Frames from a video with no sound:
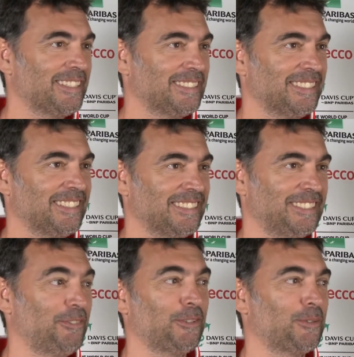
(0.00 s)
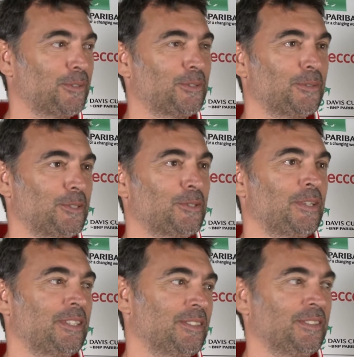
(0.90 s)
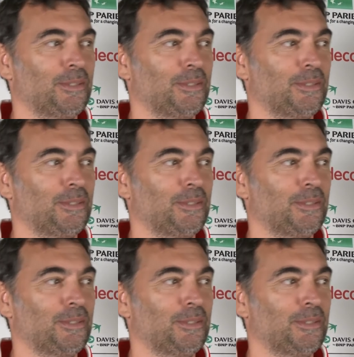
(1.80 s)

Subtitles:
It's difficult not to enjoy, no?